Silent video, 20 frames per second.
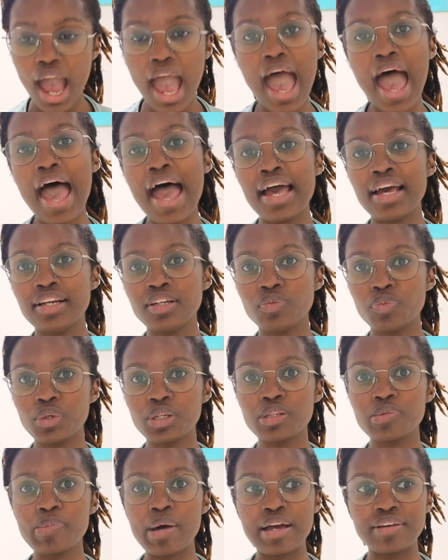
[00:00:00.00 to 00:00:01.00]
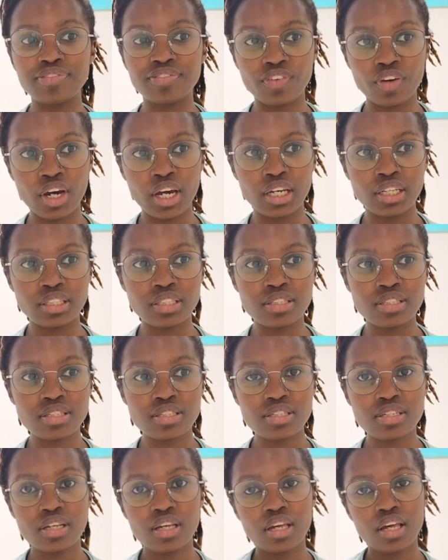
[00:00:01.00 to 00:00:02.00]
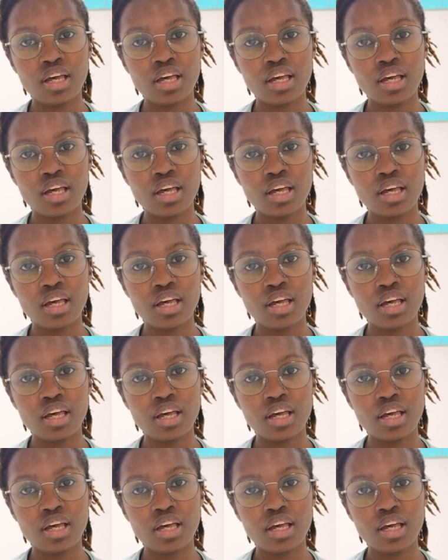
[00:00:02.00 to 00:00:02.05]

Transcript: and with my friends.